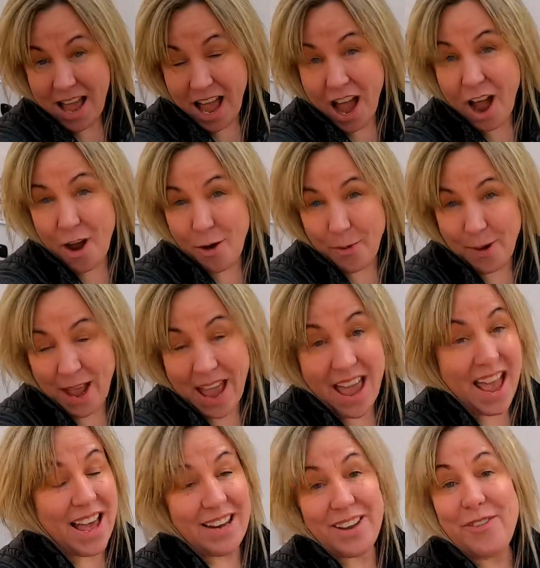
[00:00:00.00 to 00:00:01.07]
Oh,
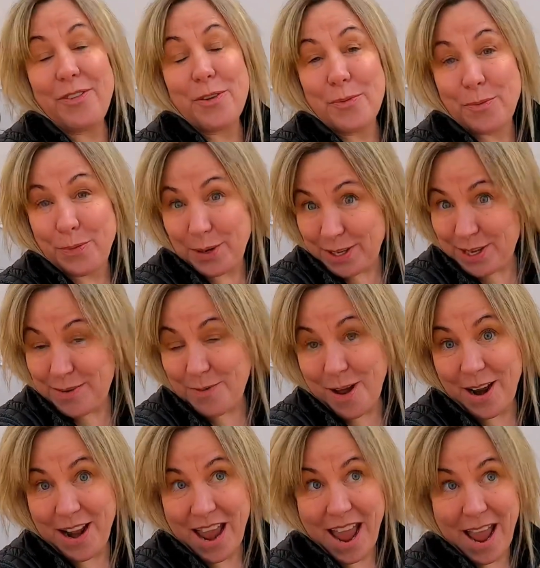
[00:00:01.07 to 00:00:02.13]
and if you really
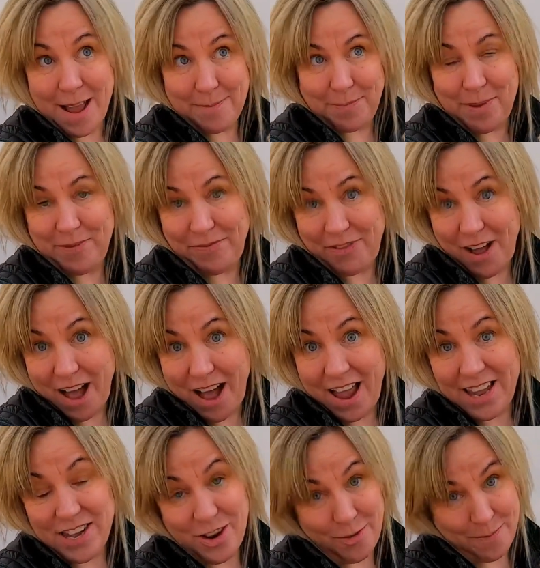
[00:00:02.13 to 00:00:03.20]
want to amplify
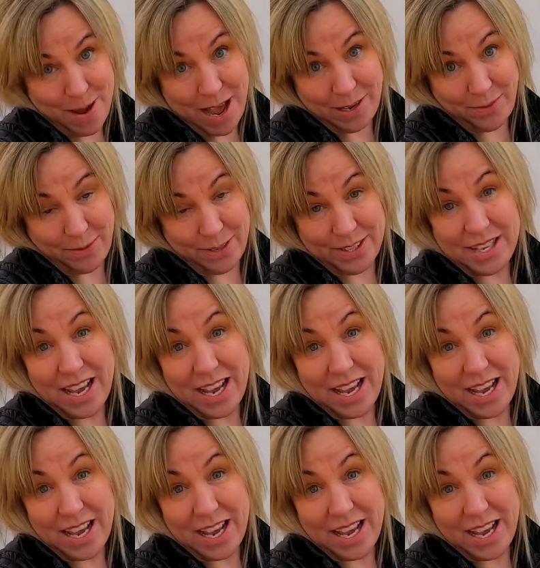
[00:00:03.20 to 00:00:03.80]
your mattress